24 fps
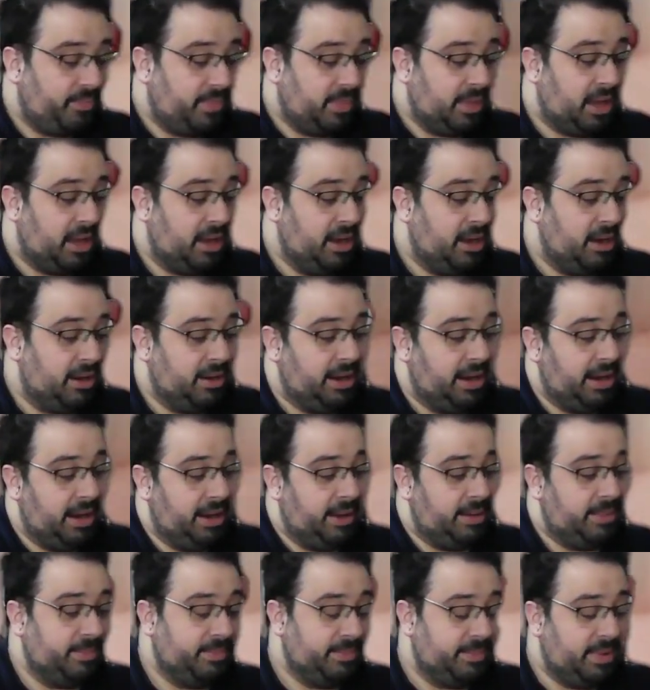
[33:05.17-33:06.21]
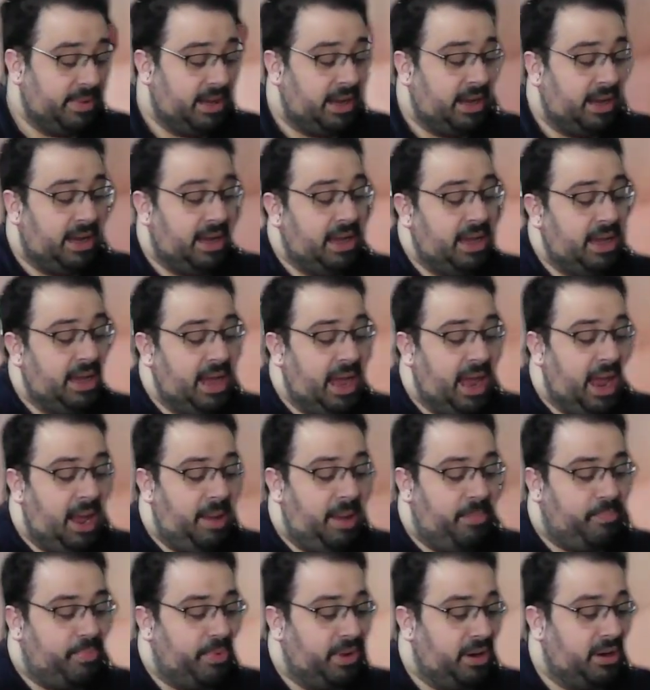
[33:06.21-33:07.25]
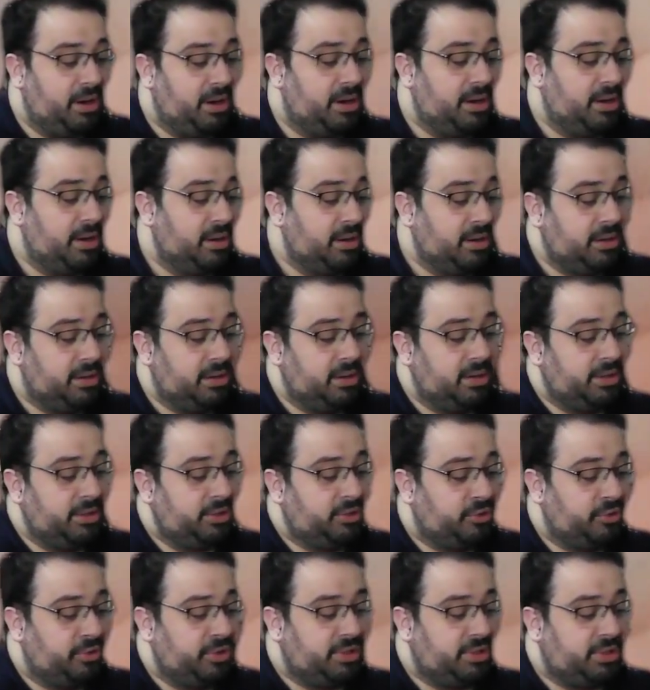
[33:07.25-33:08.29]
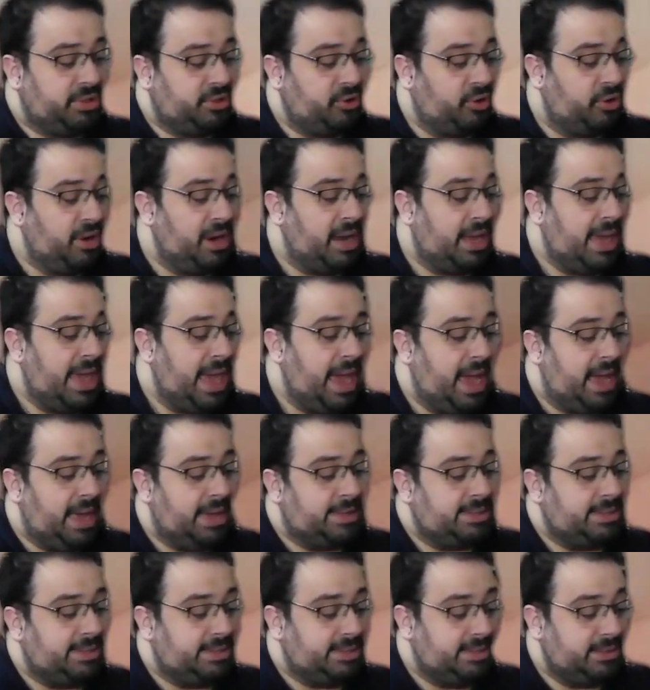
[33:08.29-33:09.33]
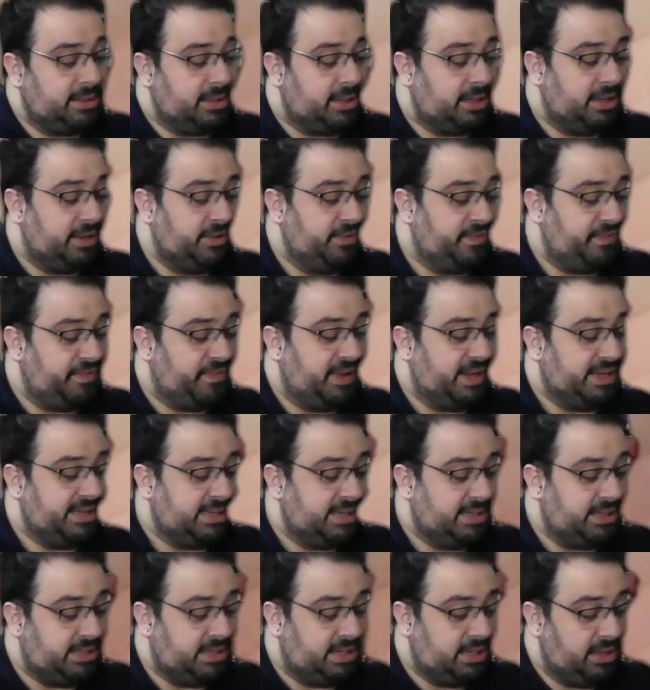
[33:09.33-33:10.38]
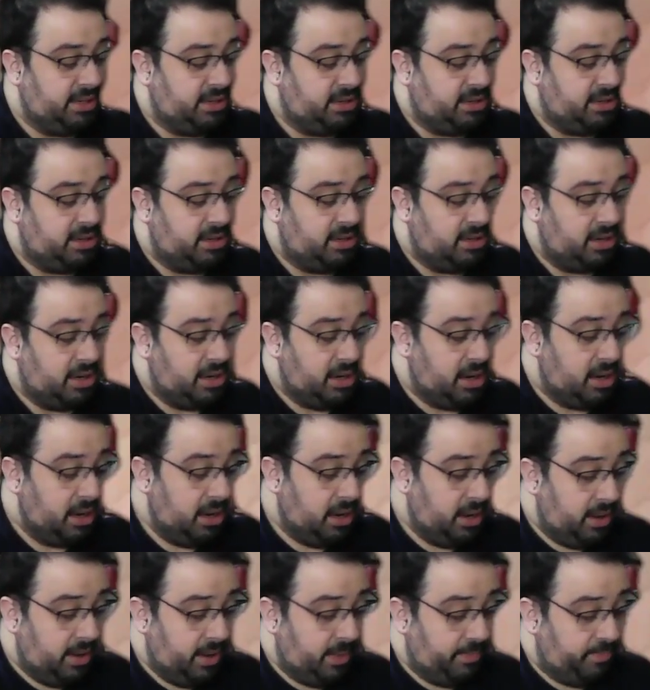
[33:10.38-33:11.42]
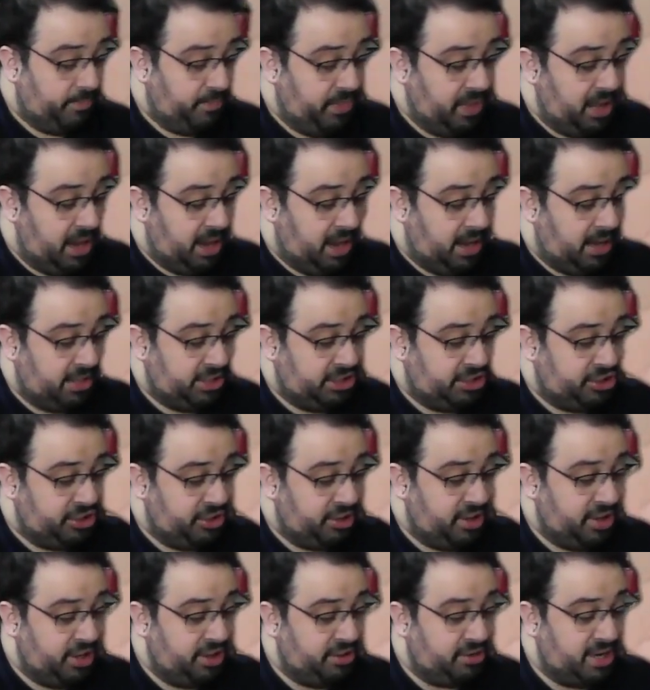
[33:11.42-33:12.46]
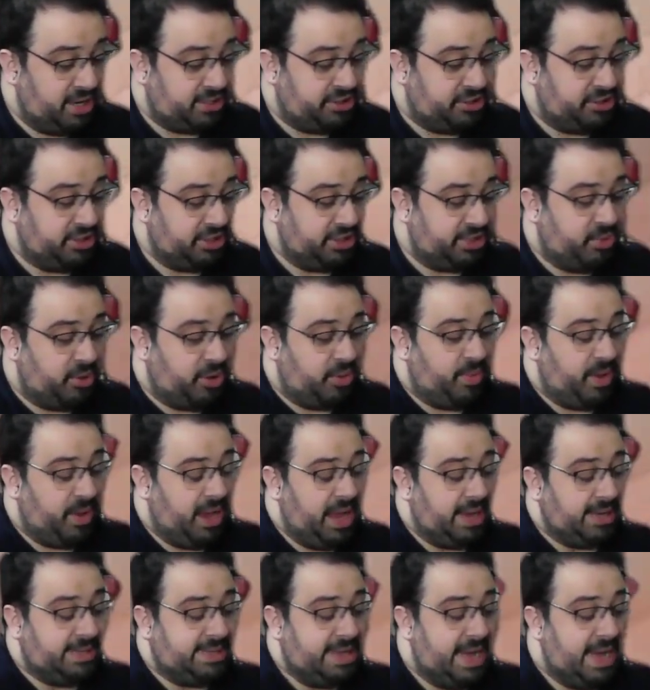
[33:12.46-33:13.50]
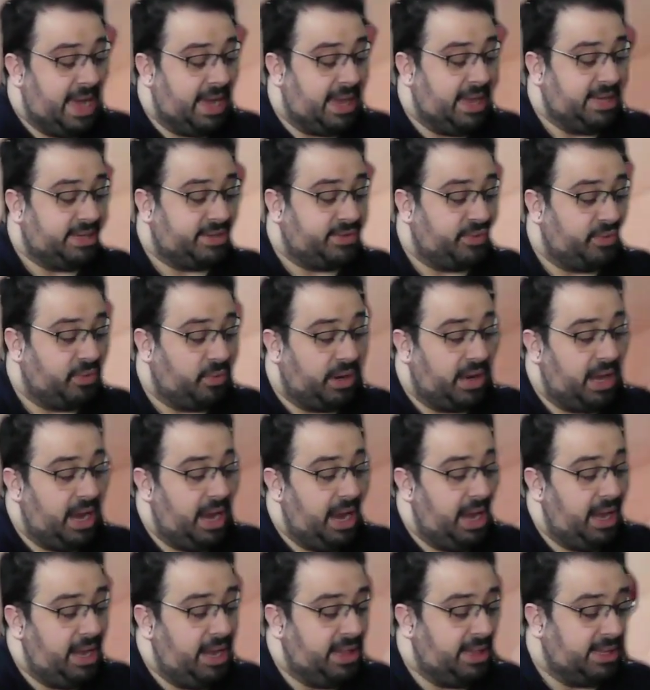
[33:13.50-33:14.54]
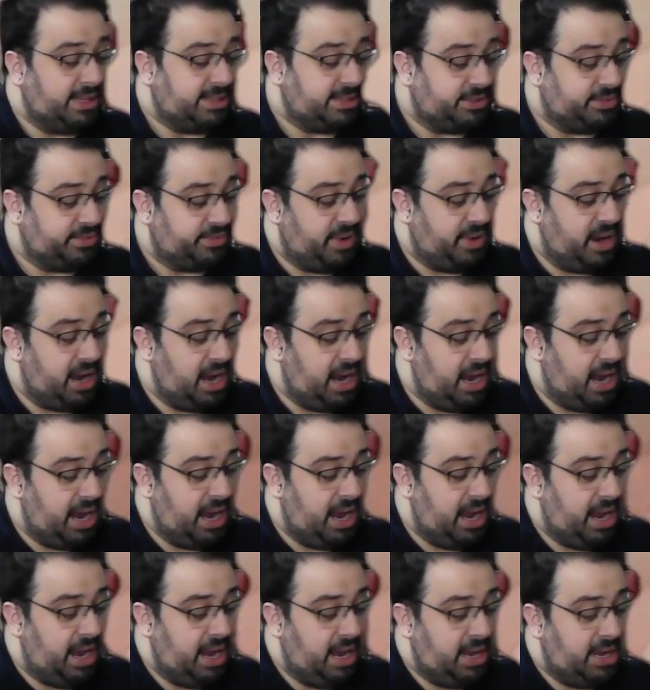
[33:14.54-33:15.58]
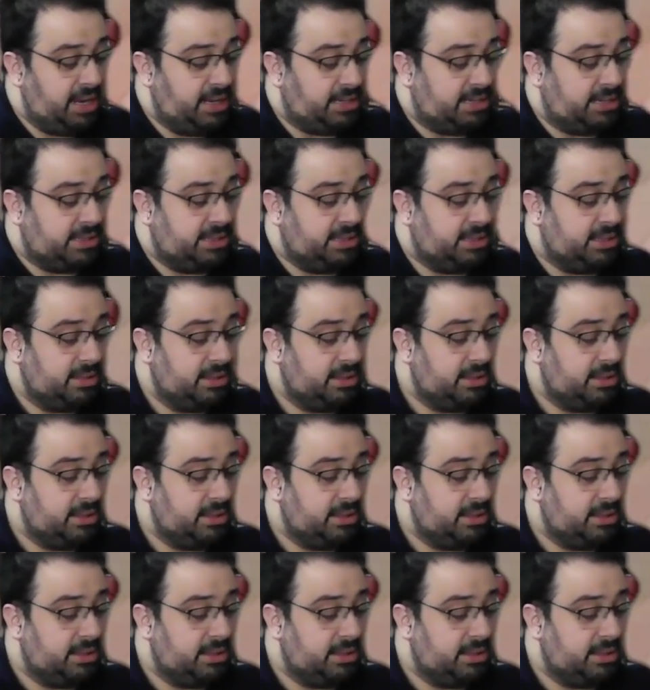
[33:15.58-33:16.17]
Alright. Yapper. Torracat. Unpheasant here. During your next turn, this Pokemon can attack. Hits for 180. That's alright.